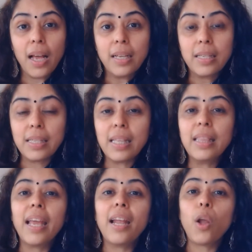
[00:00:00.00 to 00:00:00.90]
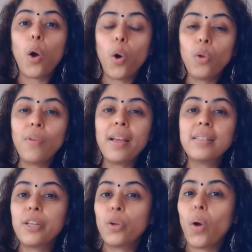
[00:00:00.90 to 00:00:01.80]
Sid can
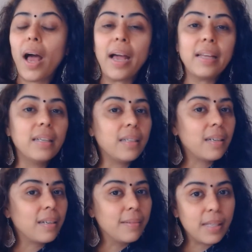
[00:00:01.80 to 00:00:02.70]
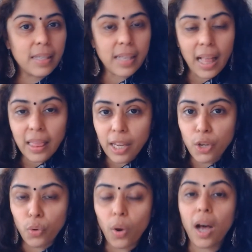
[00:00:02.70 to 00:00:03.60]
always, either sell the
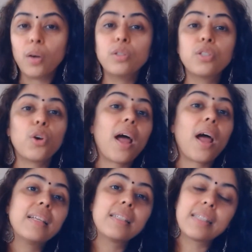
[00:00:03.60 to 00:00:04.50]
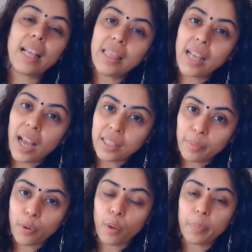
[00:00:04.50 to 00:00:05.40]
new house or either sell the other
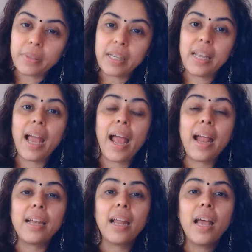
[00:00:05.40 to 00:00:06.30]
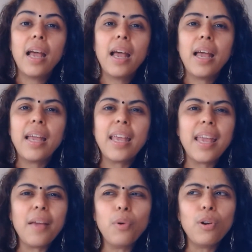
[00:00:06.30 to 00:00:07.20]
property, and
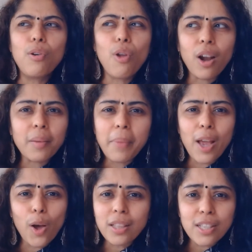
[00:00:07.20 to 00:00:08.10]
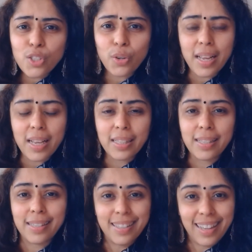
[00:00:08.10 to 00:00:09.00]
he would not be on the
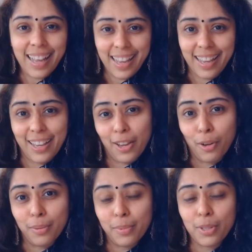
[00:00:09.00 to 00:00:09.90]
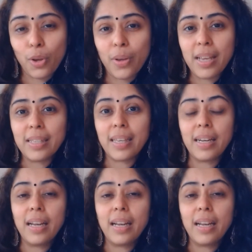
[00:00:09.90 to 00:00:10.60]
streets. Like, so he said